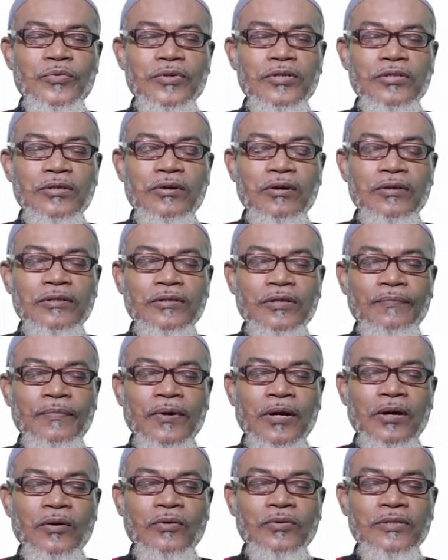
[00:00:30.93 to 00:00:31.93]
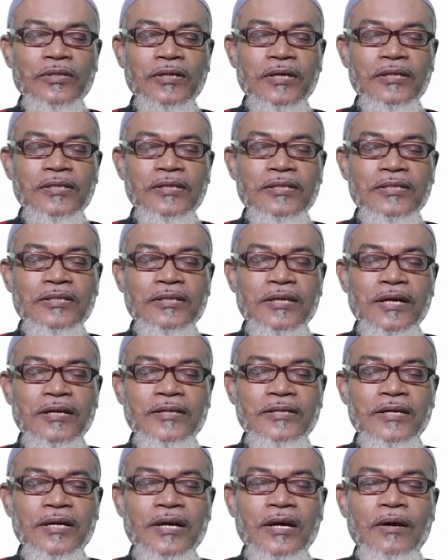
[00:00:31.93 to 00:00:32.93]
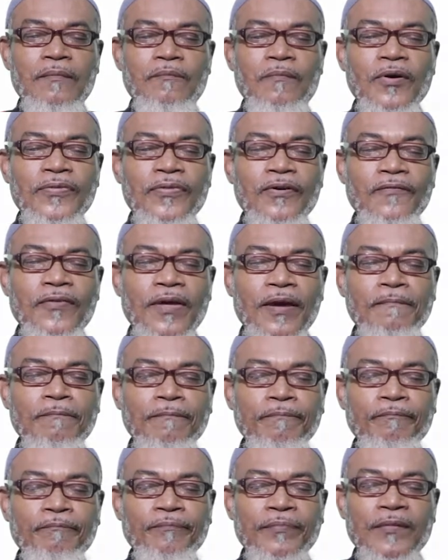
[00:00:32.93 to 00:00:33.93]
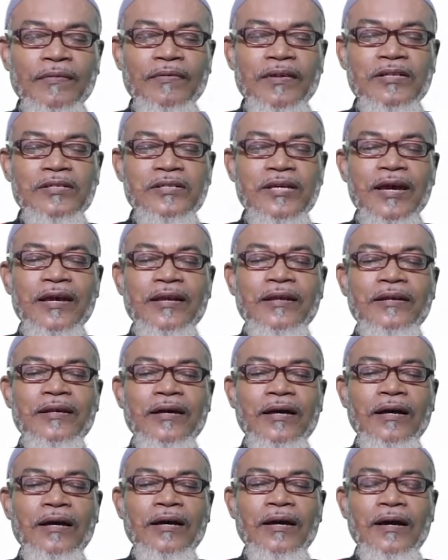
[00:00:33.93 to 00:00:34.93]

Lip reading: we talked about it is that both of them, they send